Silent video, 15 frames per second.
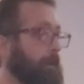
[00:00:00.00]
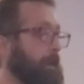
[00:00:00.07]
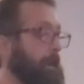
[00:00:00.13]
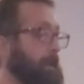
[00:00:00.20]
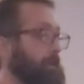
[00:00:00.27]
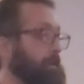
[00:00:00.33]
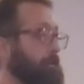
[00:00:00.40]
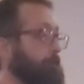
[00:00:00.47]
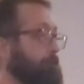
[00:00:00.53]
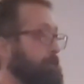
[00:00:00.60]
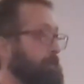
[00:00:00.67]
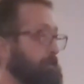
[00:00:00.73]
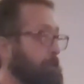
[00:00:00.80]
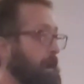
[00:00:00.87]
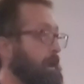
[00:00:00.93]
and as a
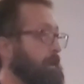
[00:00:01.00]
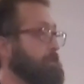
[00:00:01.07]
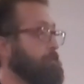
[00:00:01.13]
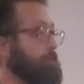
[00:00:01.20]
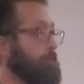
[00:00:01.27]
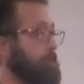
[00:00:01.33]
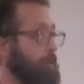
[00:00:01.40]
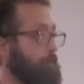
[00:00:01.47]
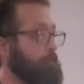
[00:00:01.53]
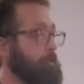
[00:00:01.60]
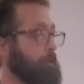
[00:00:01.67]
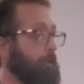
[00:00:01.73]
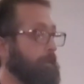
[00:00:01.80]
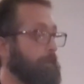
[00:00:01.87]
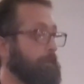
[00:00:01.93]
responsible
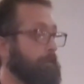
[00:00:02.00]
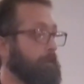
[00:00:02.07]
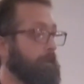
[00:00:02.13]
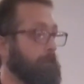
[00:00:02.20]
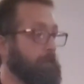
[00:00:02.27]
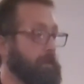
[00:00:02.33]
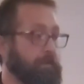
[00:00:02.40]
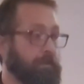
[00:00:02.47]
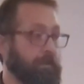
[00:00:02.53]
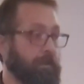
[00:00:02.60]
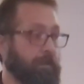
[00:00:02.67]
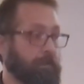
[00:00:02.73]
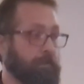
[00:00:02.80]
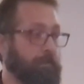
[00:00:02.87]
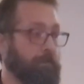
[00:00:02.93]
owner of these
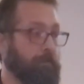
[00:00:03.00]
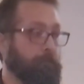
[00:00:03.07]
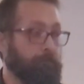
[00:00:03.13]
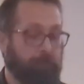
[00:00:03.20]
things.